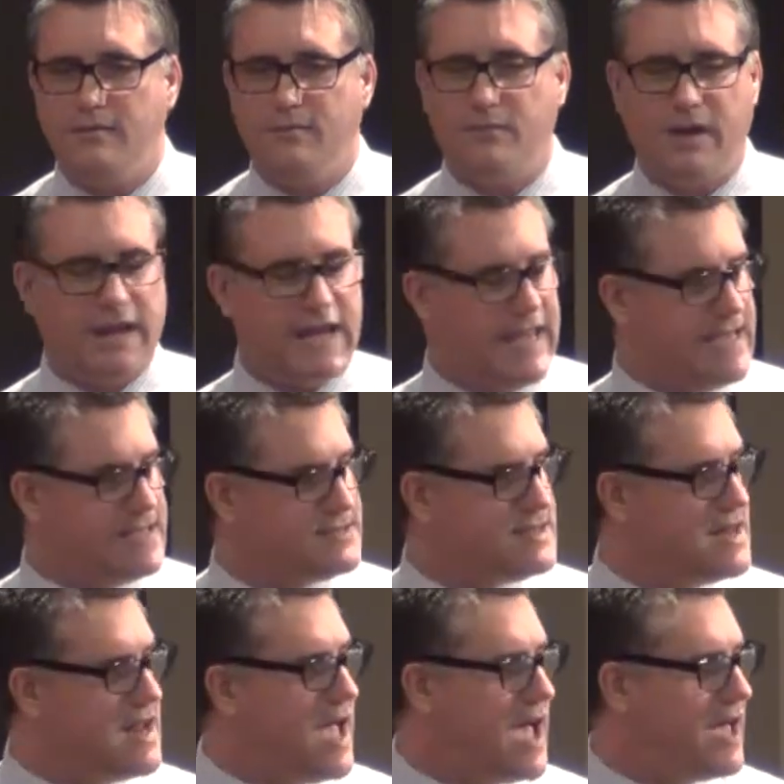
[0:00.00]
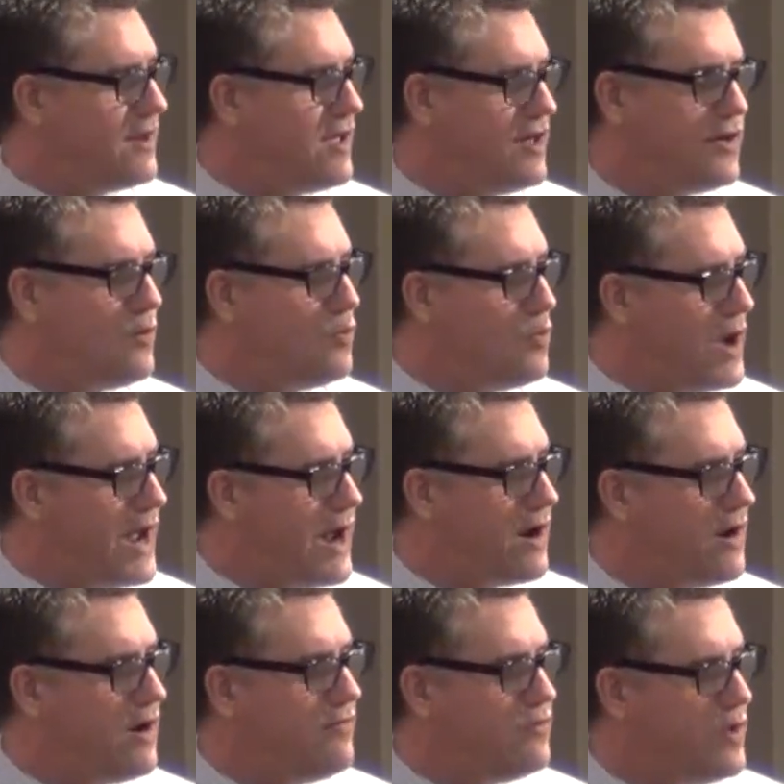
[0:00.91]
but he's not
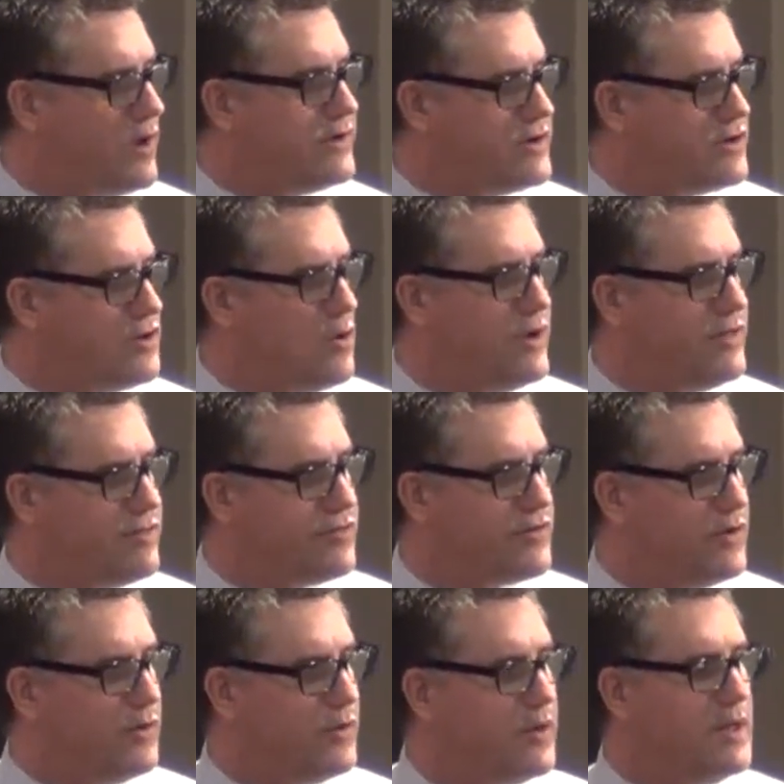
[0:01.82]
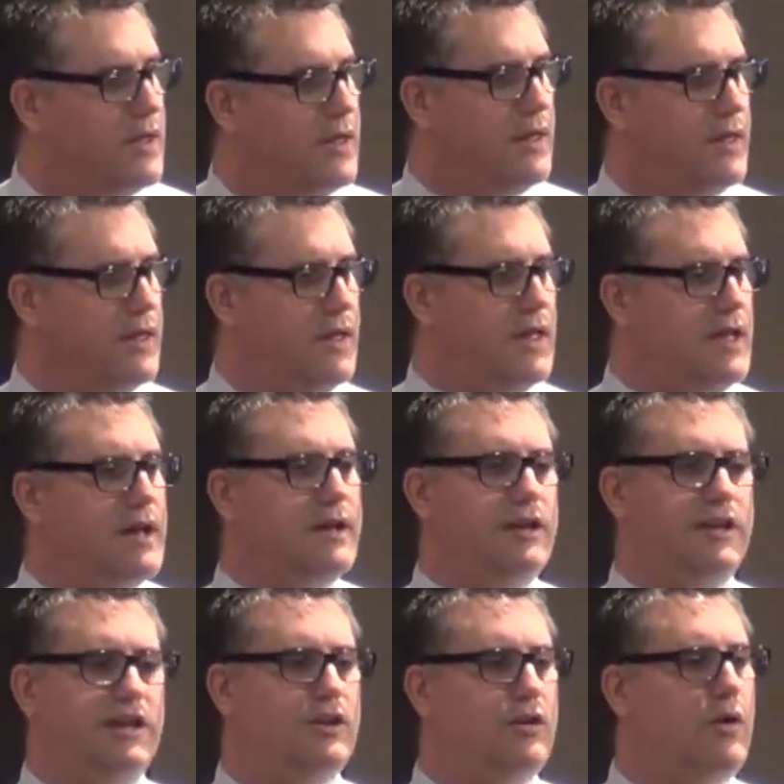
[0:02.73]
unaware of what you're going through.
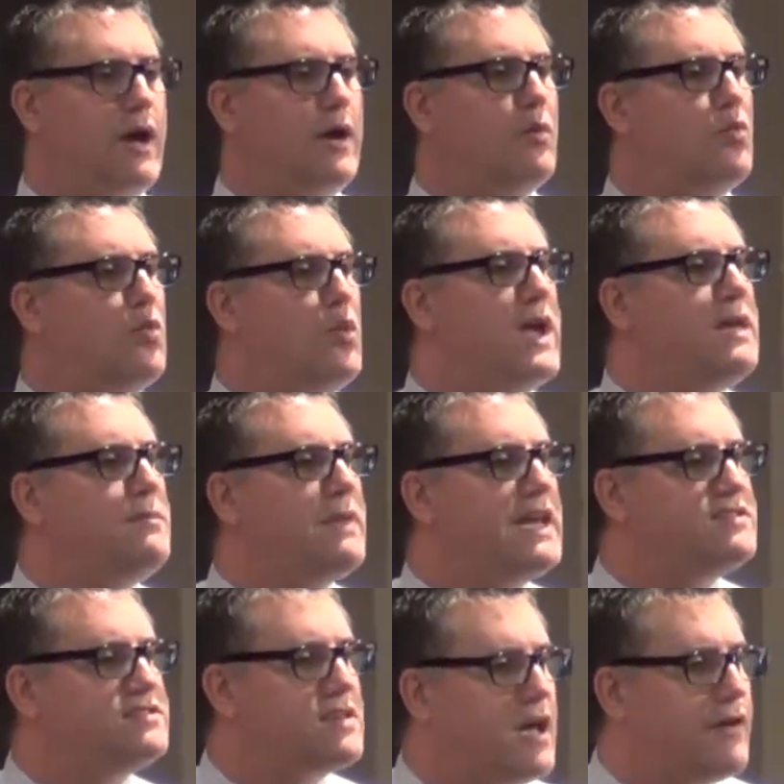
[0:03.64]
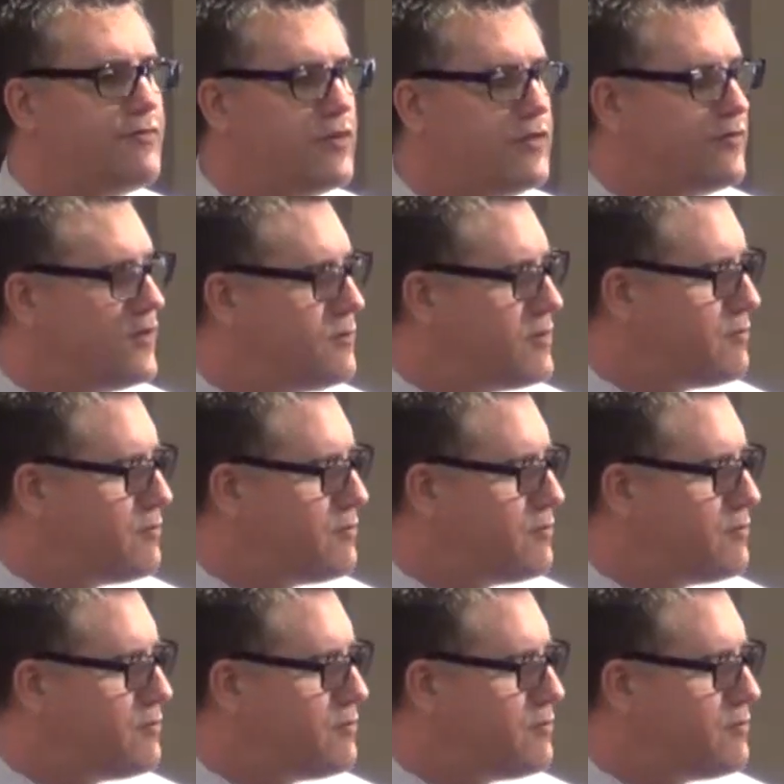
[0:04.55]
You know what? We may suffer from